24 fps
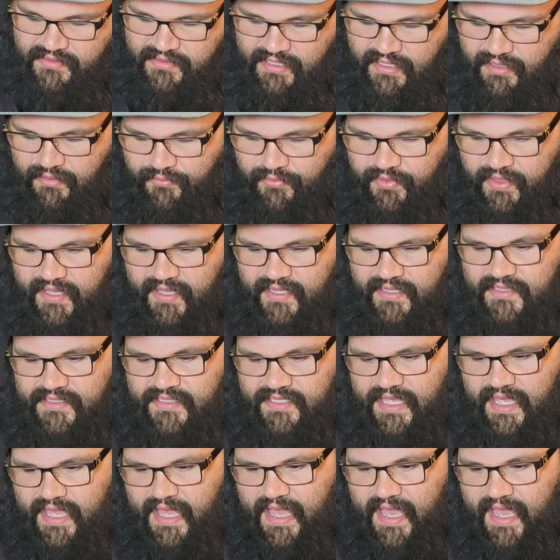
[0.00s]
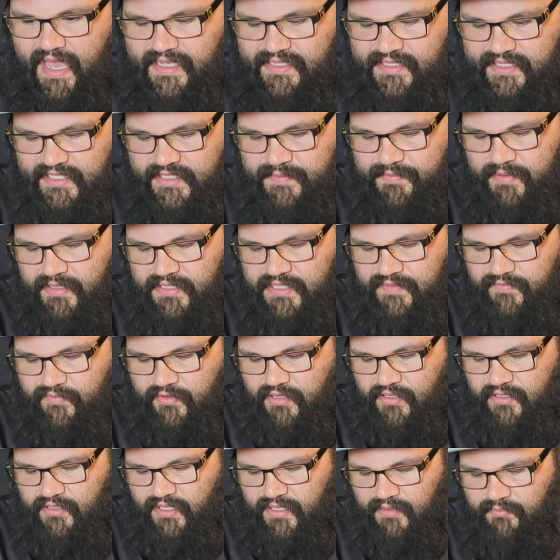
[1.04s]
I don't think it's as expensive
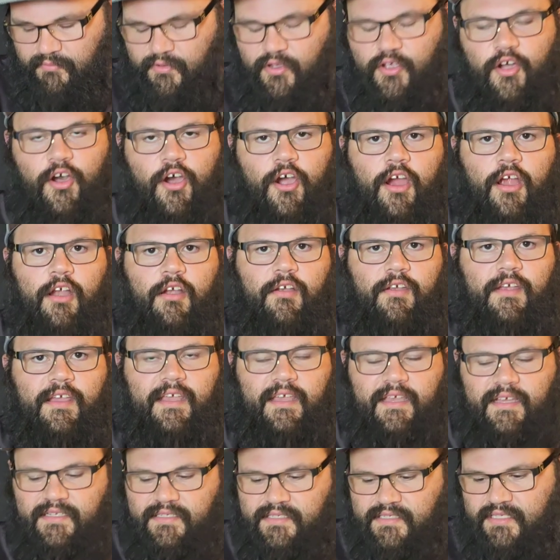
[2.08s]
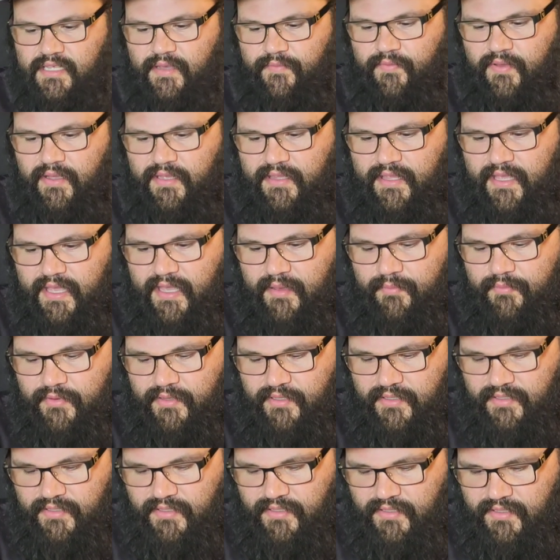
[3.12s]
on like Mcfarlane and stuff like that,
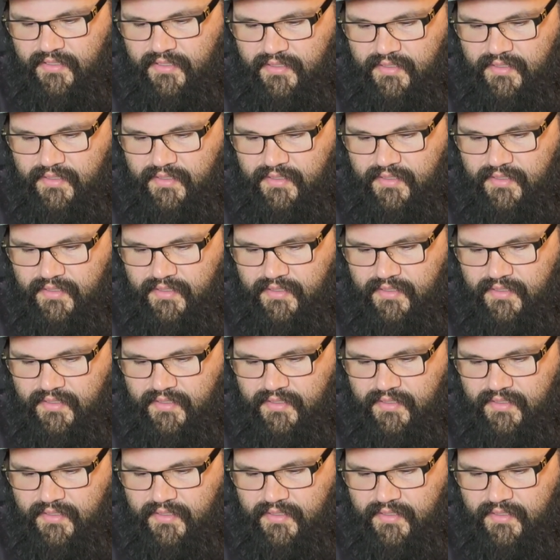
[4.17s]
but